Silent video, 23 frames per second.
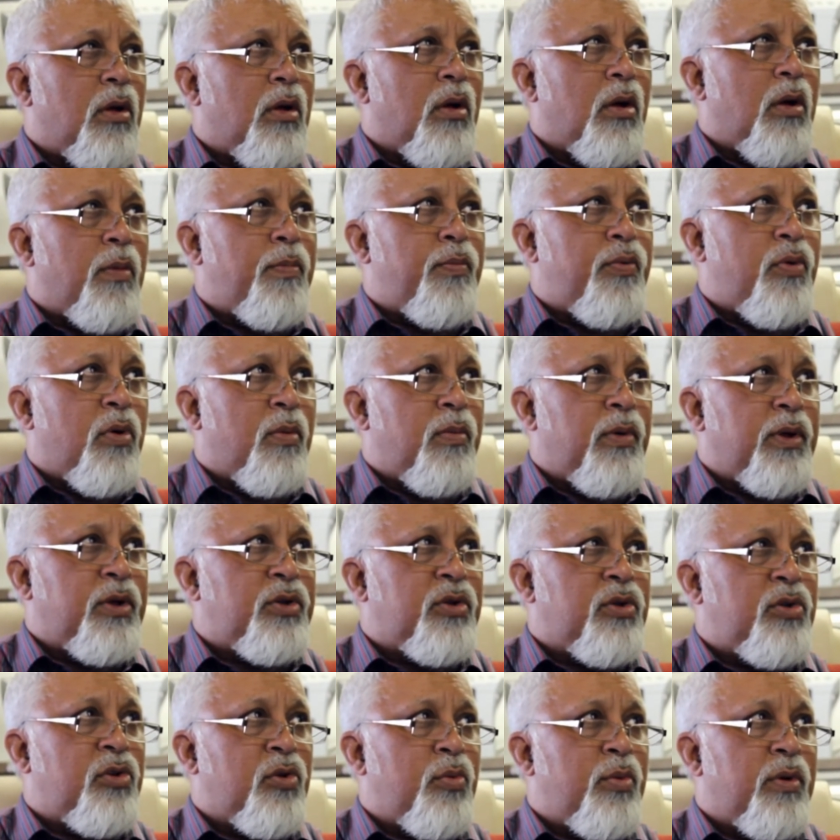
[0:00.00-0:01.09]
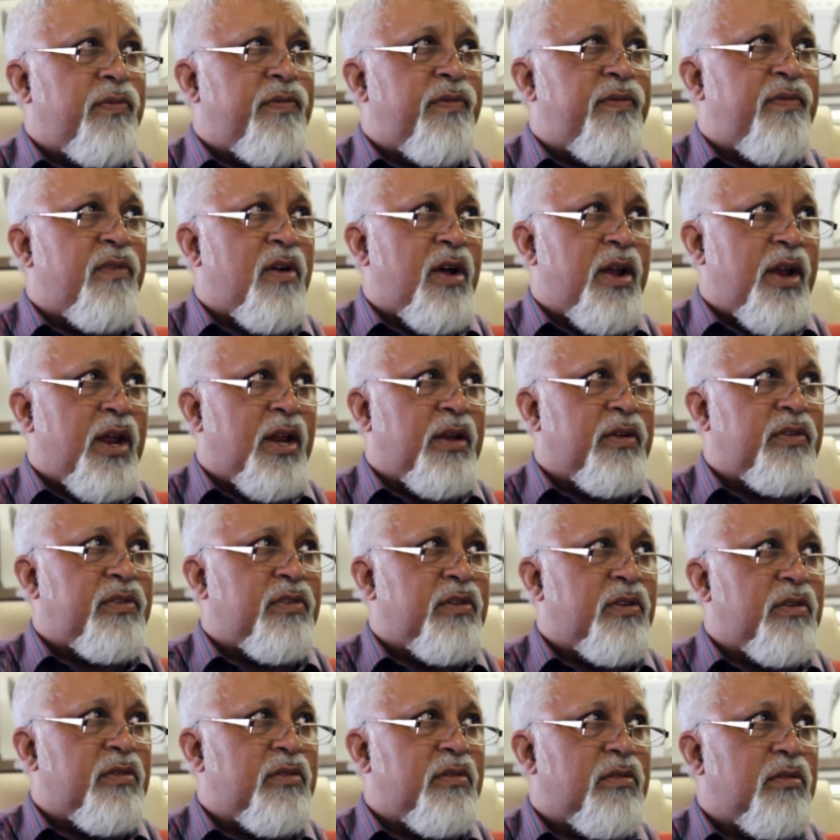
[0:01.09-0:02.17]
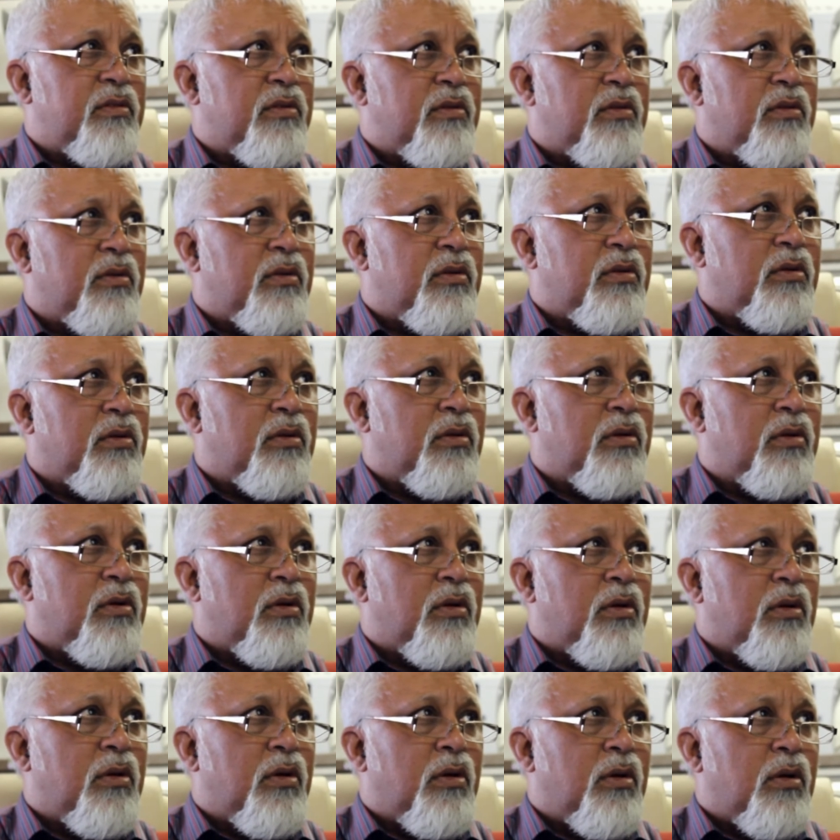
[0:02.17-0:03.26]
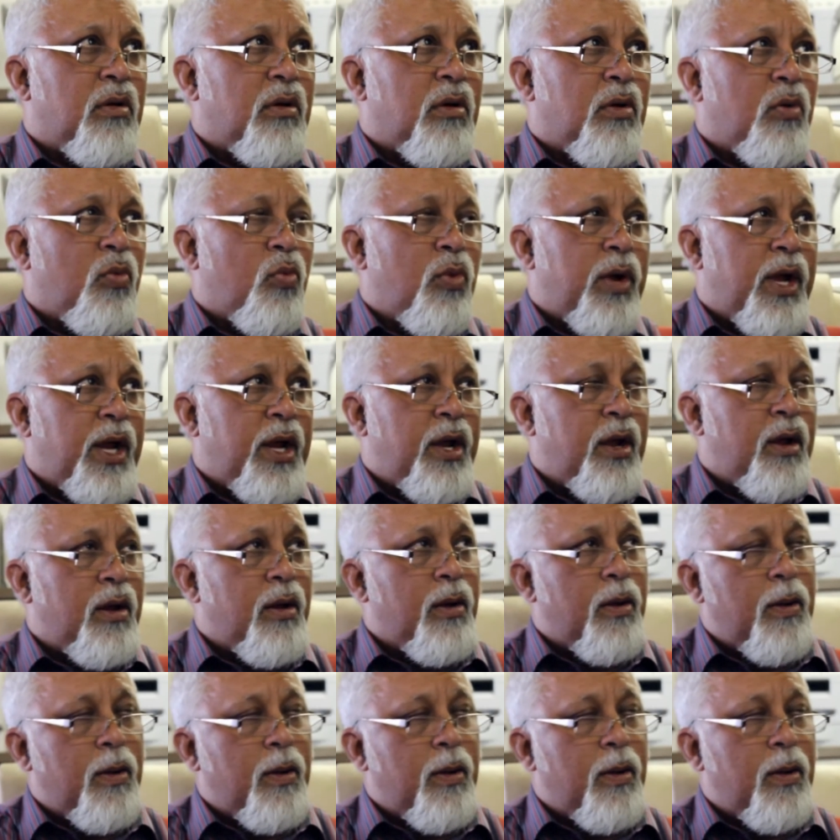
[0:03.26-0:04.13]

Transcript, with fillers: are probably to do with finances when